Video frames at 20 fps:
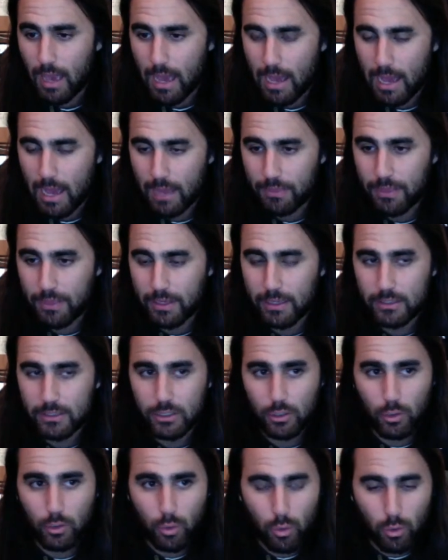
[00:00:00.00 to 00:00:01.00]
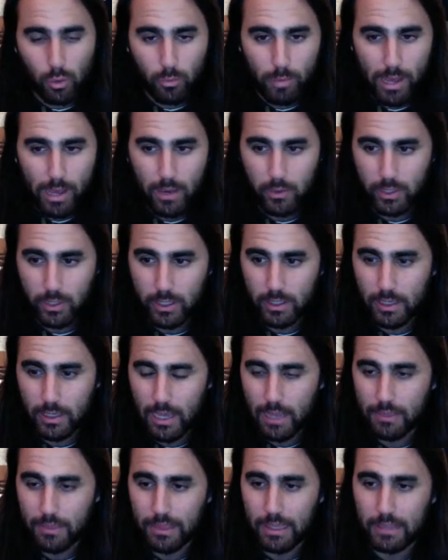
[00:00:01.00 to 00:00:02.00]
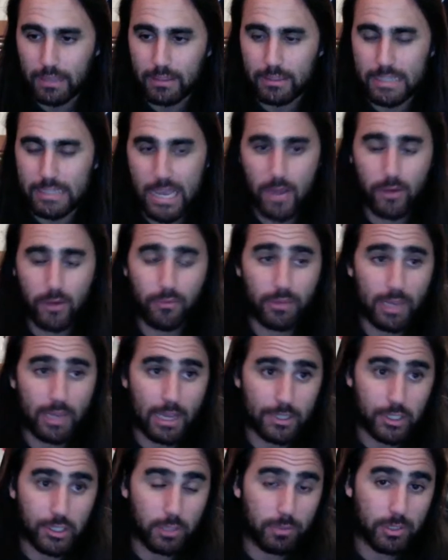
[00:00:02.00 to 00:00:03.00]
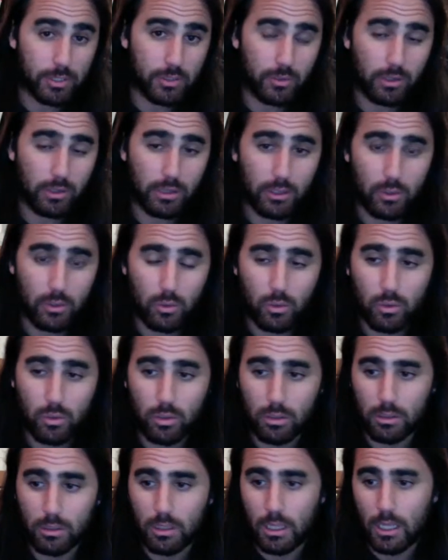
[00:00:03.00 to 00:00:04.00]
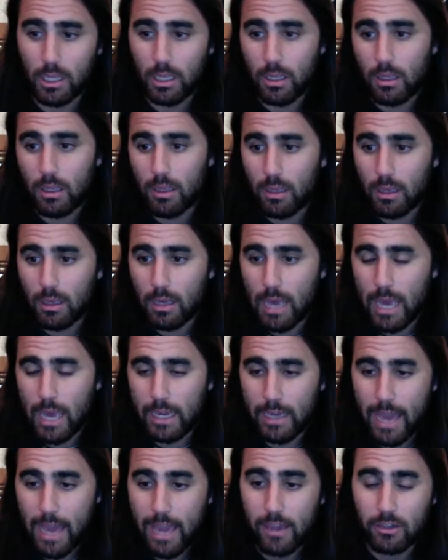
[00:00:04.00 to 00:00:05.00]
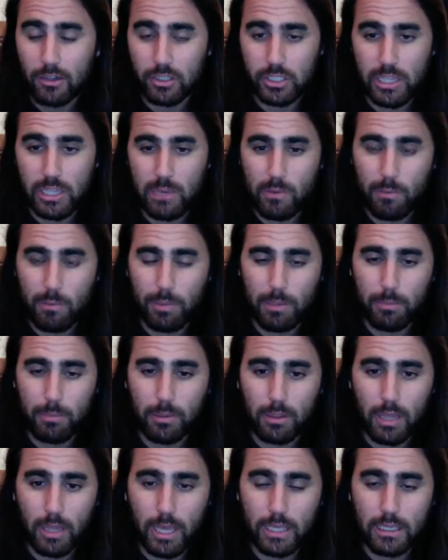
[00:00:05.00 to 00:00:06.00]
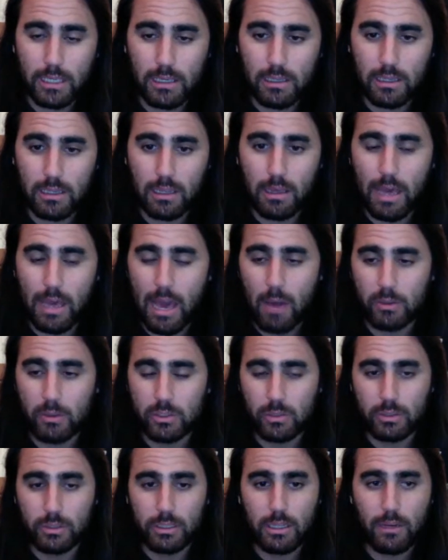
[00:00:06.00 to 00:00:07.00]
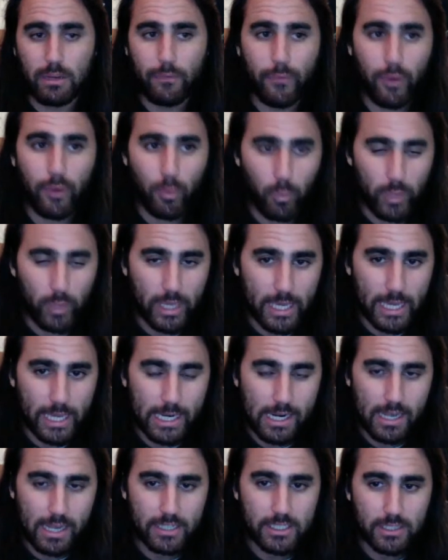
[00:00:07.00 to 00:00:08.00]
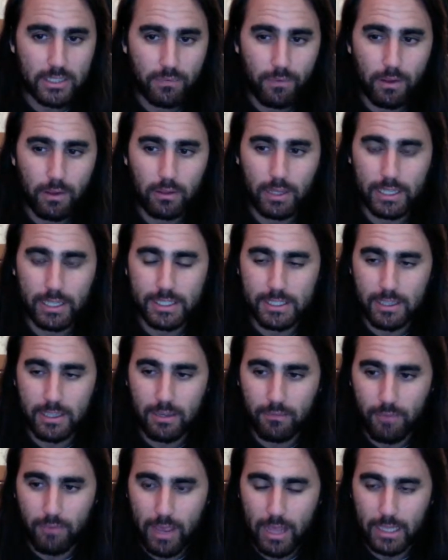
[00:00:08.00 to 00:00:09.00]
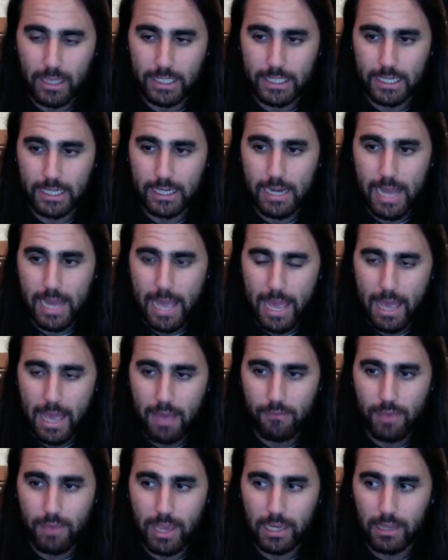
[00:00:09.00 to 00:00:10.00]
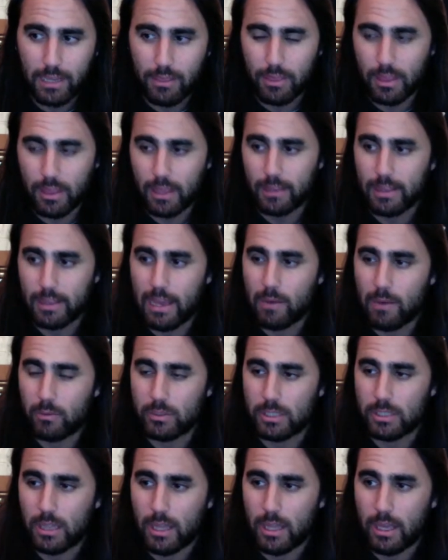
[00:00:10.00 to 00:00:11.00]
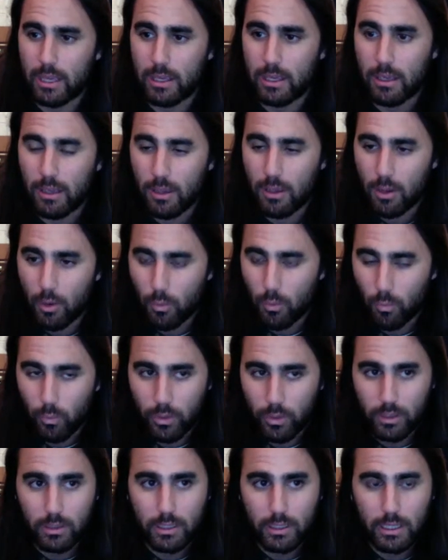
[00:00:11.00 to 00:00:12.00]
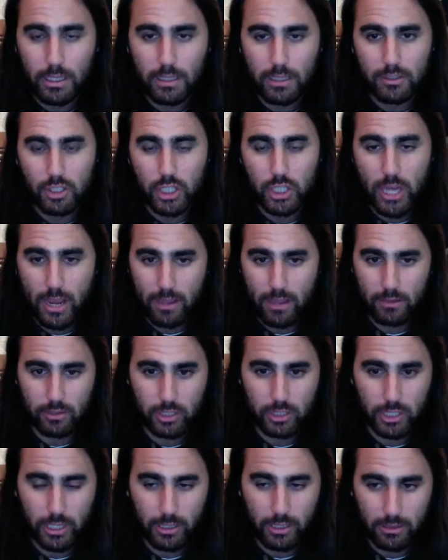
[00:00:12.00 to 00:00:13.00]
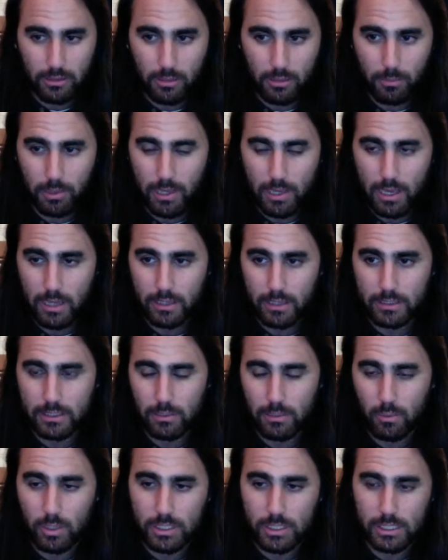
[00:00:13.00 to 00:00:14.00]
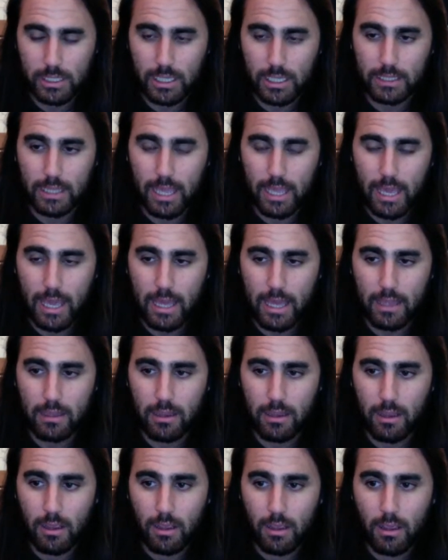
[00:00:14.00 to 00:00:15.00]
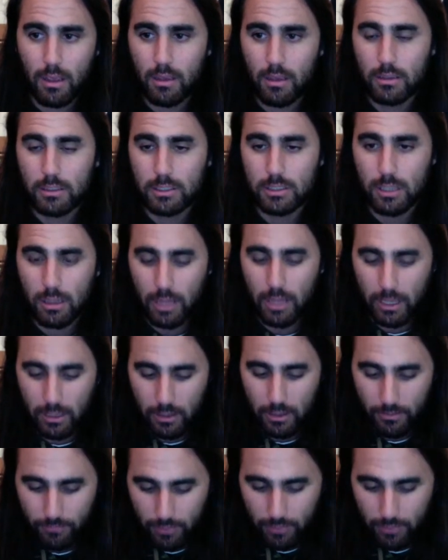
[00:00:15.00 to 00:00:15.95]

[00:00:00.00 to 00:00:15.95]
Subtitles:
I think it's a cool mountain. I think the town of Ketchum is really cool. I understand why people like it. I was only there for a weekend, and I just felt like Sun Valley didn't have anything that was like really challenging, to be honest. It wasn't like they had like a